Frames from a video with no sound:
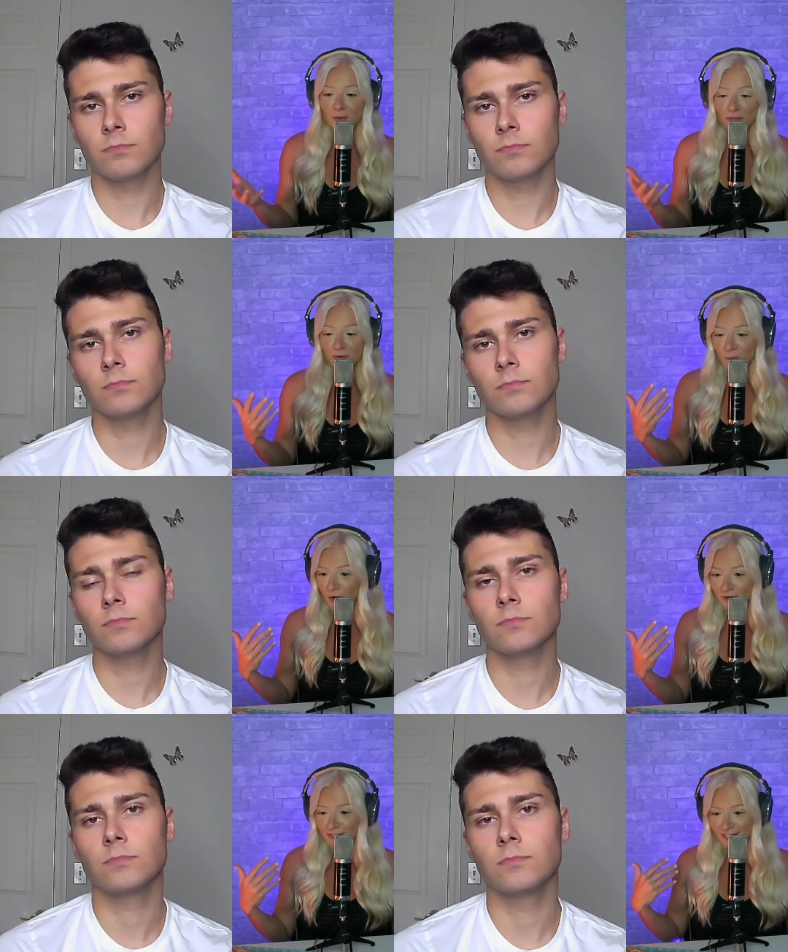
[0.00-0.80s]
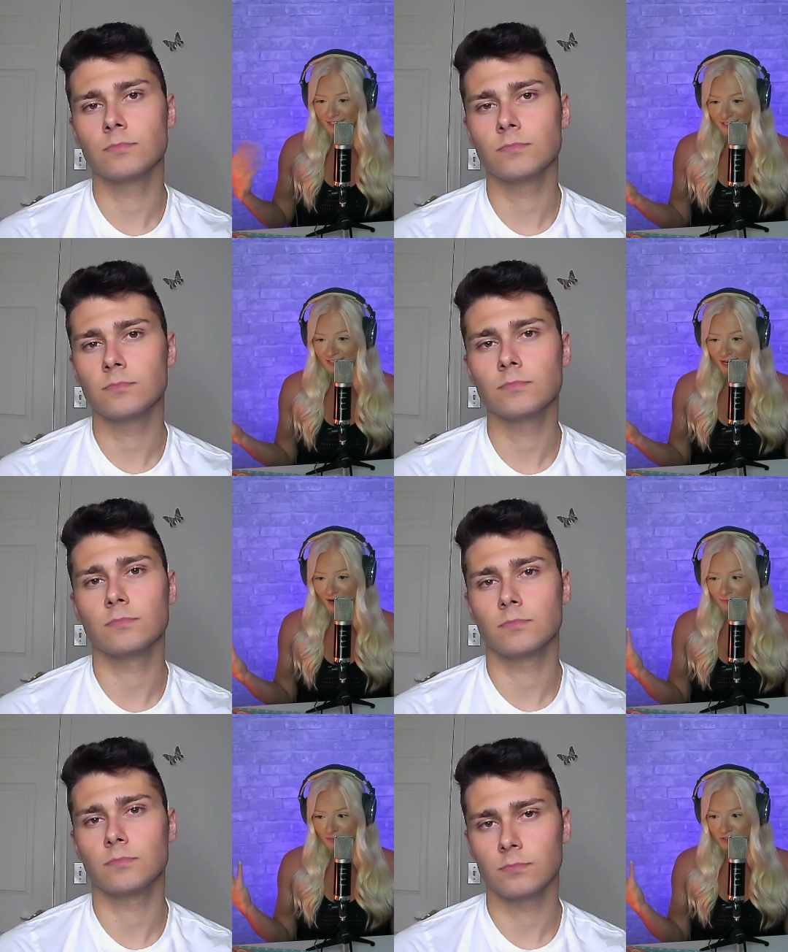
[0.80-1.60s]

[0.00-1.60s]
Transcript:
Speaker 1: with the world, this is the time